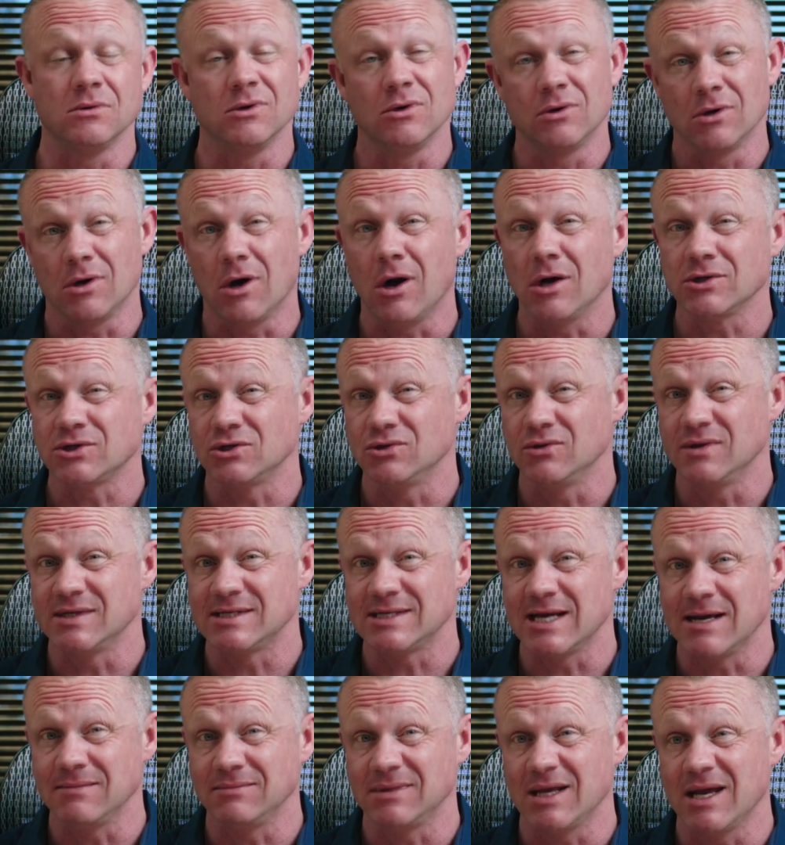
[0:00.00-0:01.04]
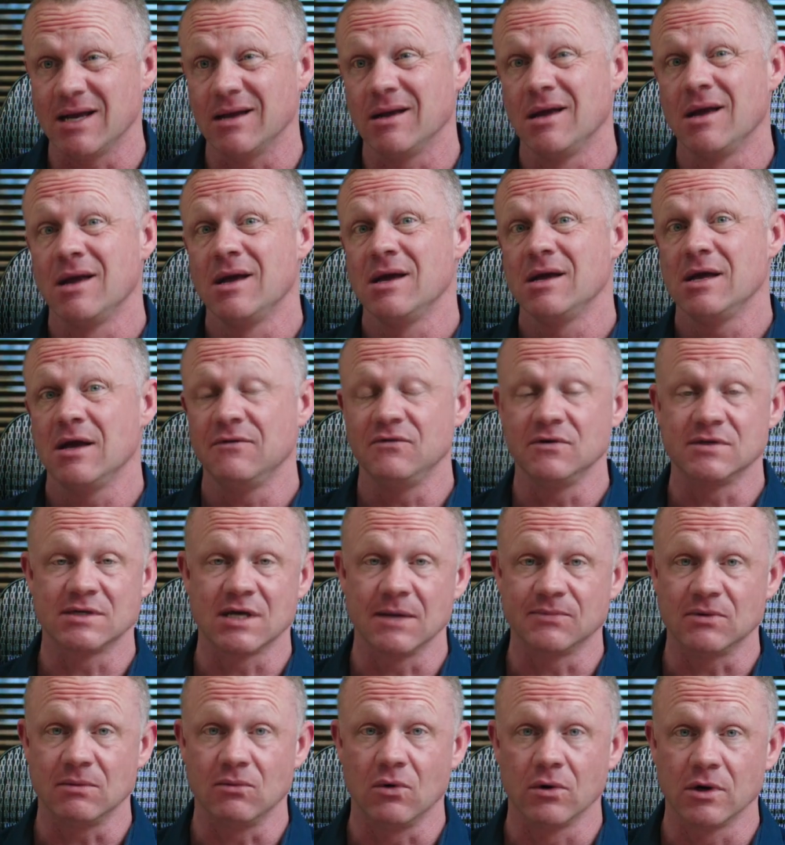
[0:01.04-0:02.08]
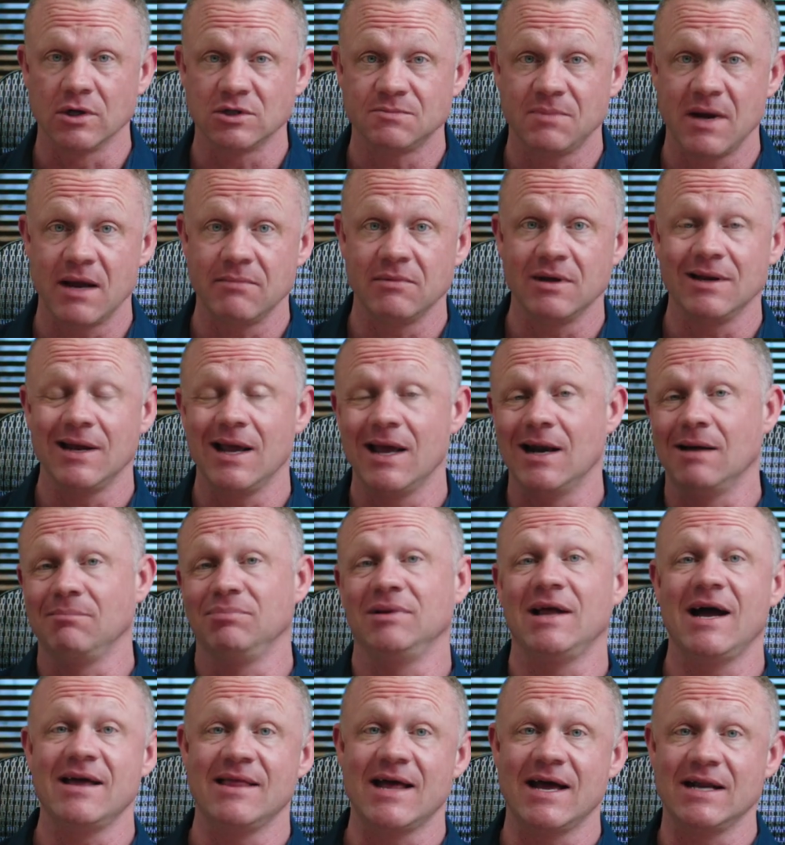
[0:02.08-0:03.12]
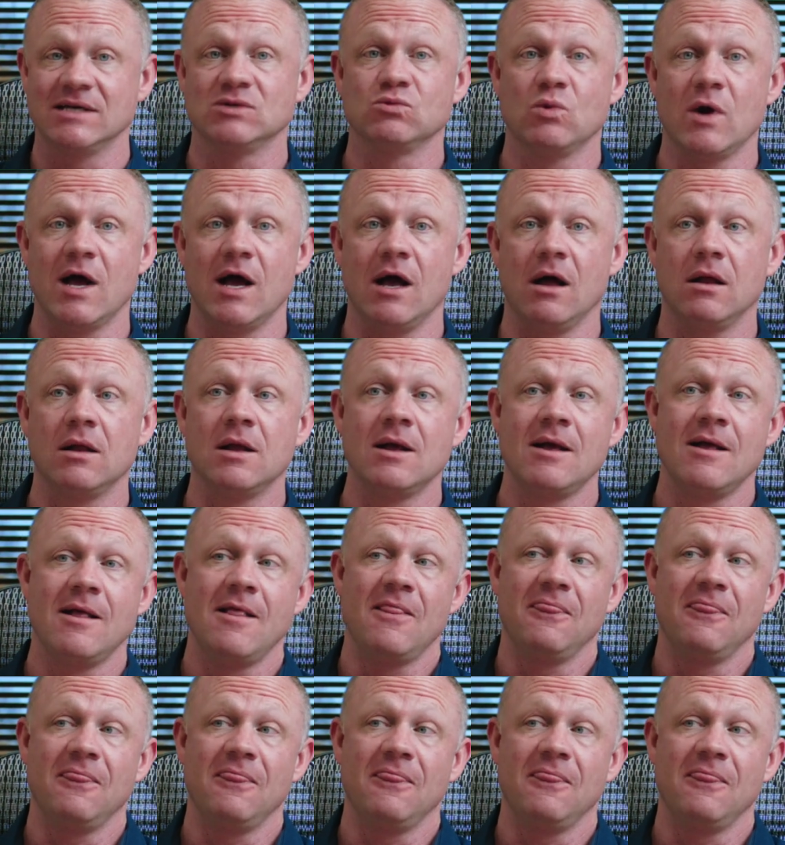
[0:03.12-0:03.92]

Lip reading: You could also do the same thing if you skipped a mortgage payment and apply that as well.